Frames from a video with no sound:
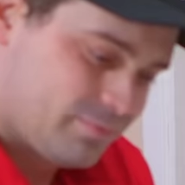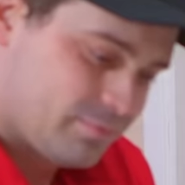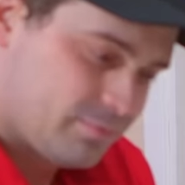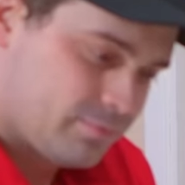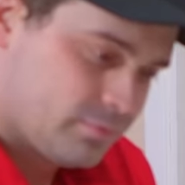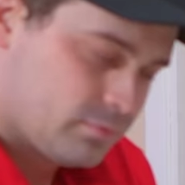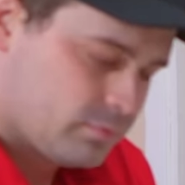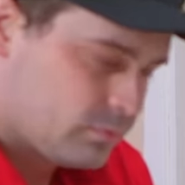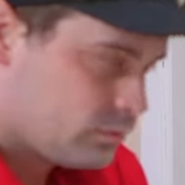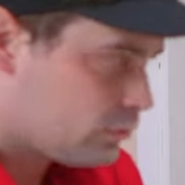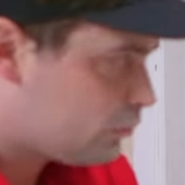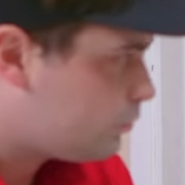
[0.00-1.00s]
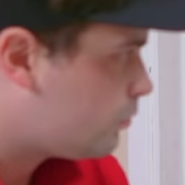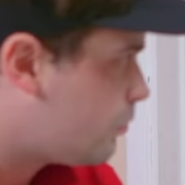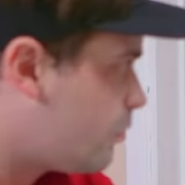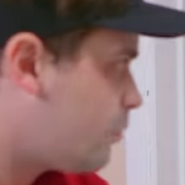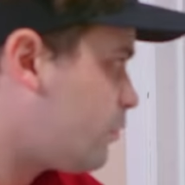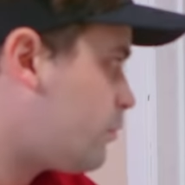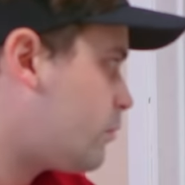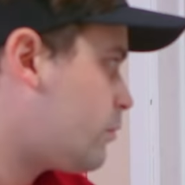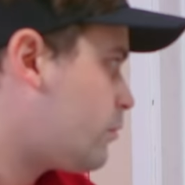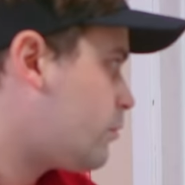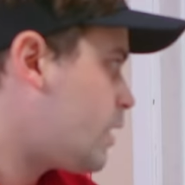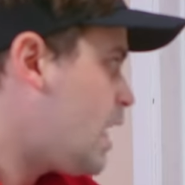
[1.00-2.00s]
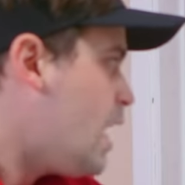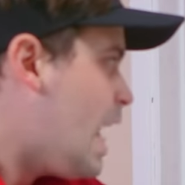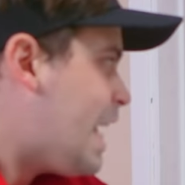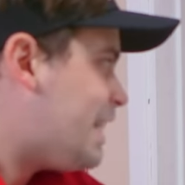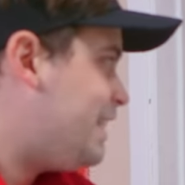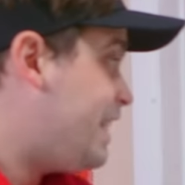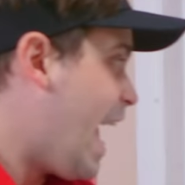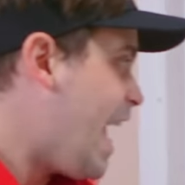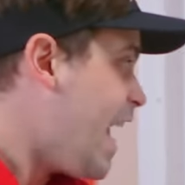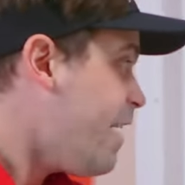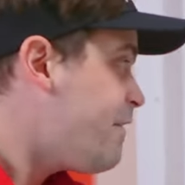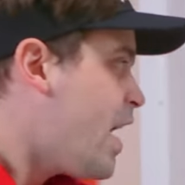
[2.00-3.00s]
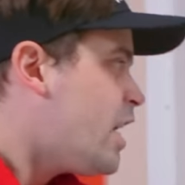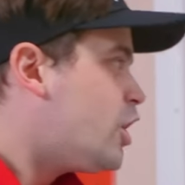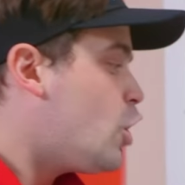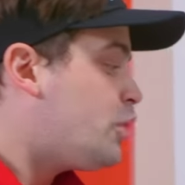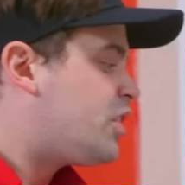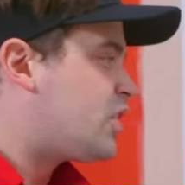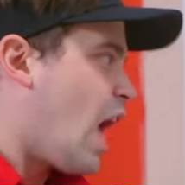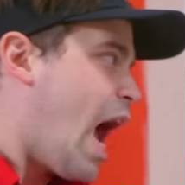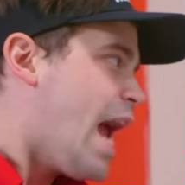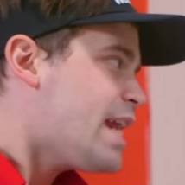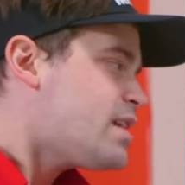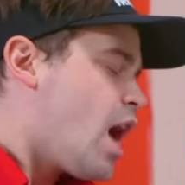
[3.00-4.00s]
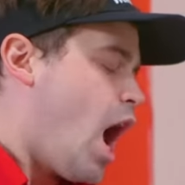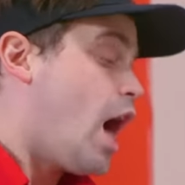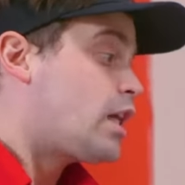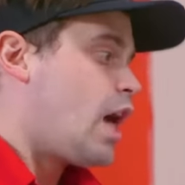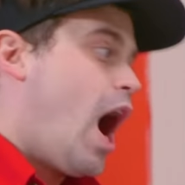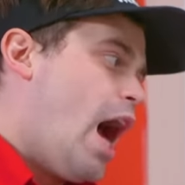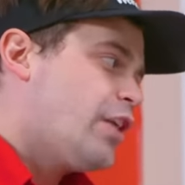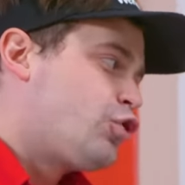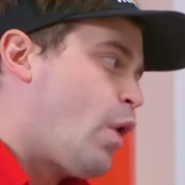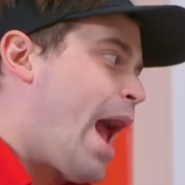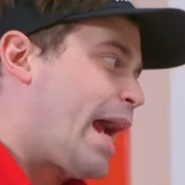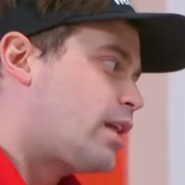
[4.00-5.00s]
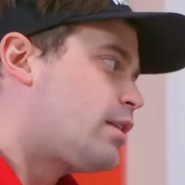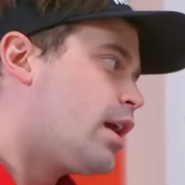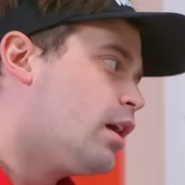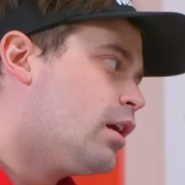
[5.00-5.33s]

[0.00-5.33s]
it, I was just about to eat this one. Dave, you signed a contract.